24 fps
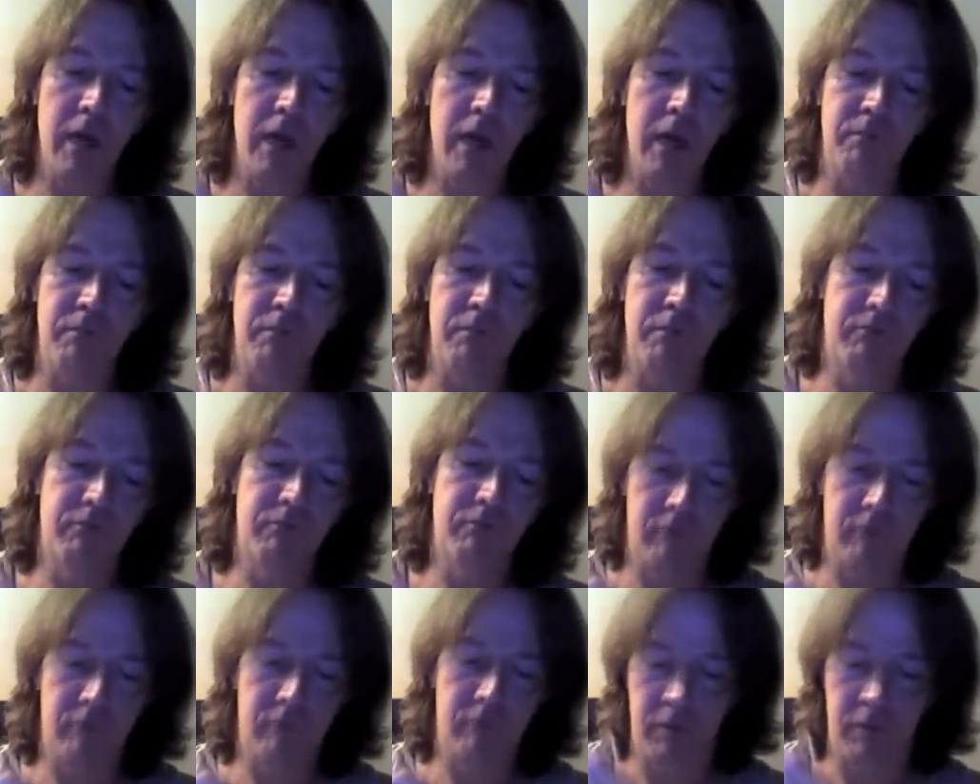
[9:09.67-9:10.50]
Yeah,
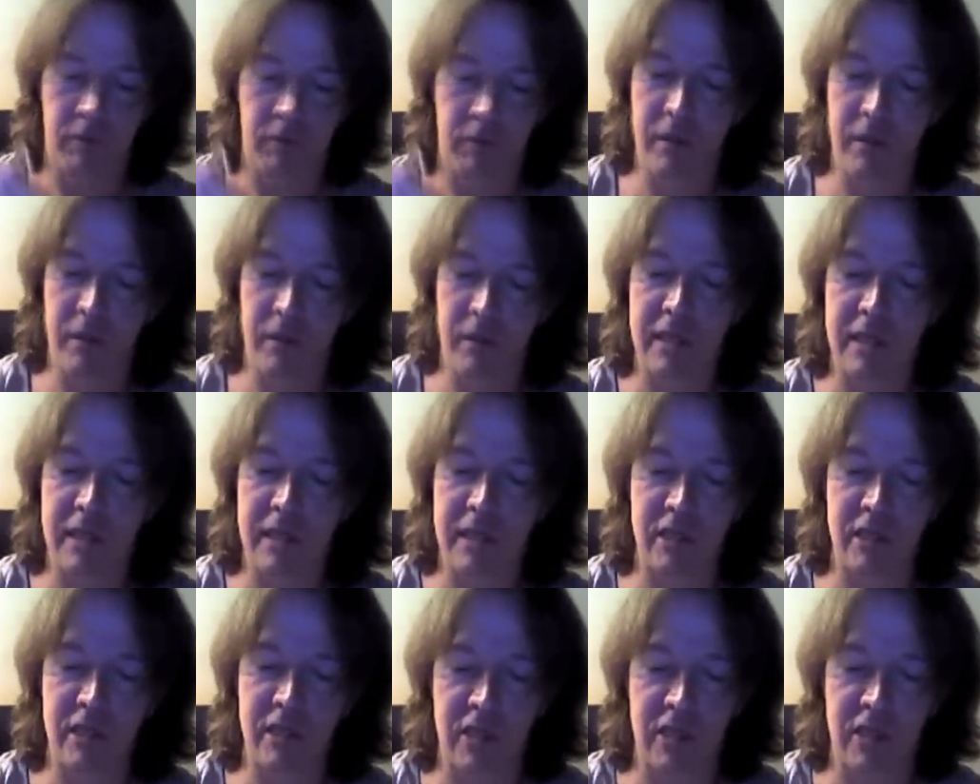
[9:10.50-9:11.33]

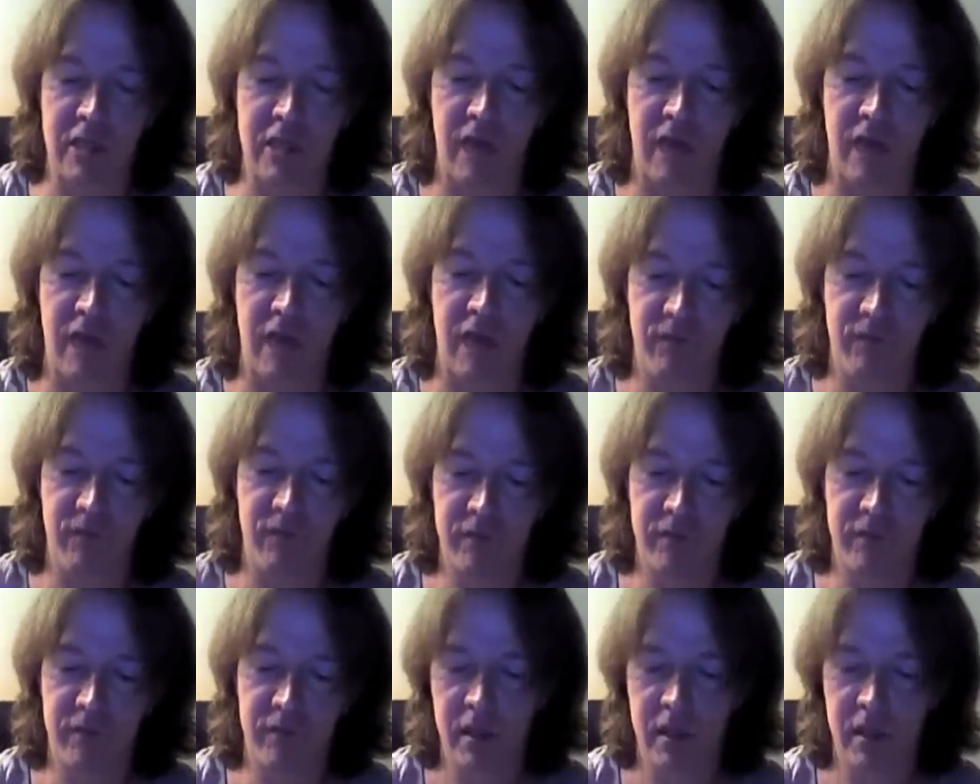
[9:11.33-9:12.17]
pretty tasty stuff.